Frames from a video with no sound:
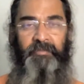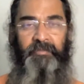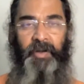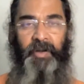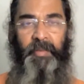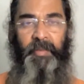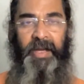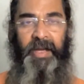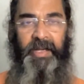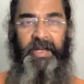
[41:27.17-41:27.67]

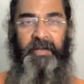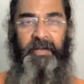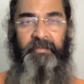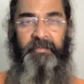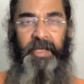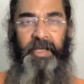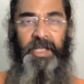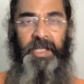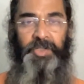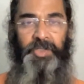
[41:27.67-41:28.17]
from
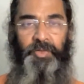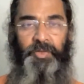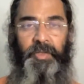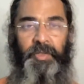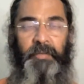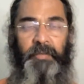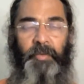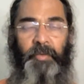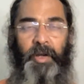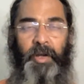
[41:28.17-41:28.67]
identification
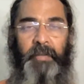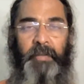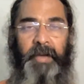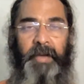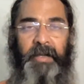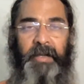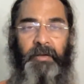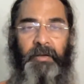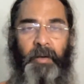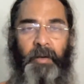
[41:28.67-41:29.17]
with the body
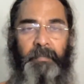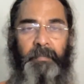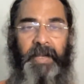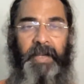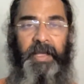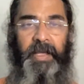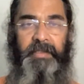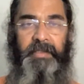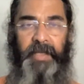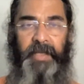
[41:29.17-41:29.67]
mind
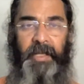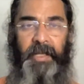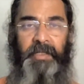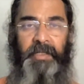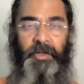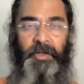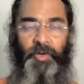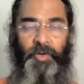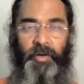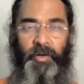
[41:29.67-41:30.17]
complex
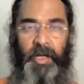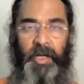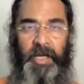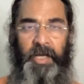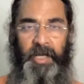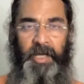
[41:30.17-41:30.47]
and your